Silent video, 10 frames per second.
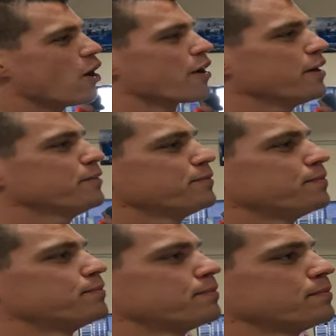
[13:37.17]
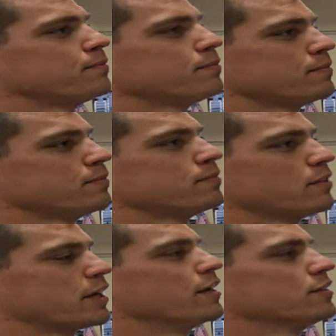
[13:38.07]
Okay. Schedule it in so you're in and out. And you
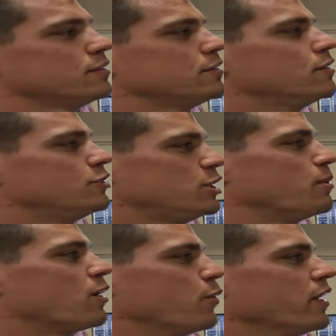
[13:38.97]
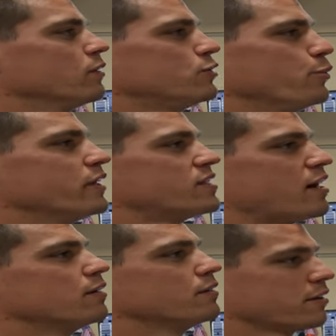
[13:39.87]
can okay. wait on it. Right so you're about a week, two weeks so, out.